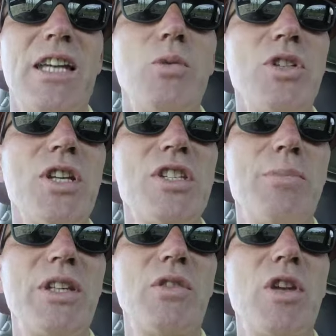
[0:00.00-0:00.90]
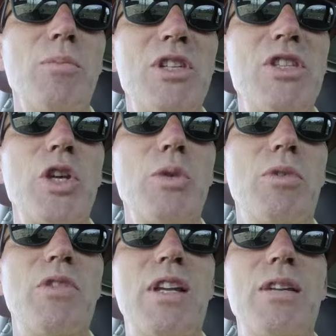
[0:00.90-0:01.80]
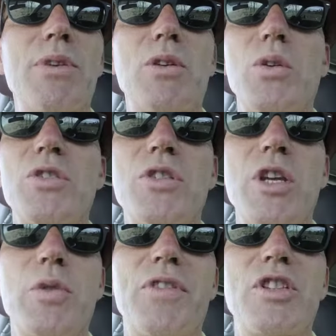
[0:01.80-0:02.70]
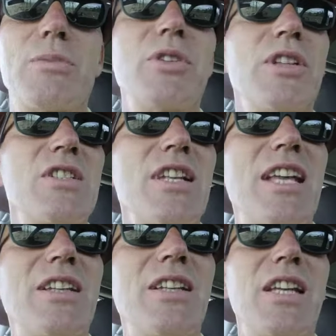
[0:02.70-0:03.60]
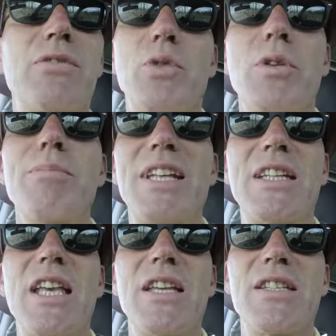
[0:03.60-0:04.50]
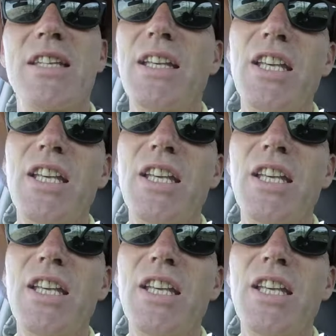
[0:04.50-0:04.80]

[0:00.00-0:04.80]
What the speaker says: which is a bit of a misnomer really, because no fisherman has landed here for many years.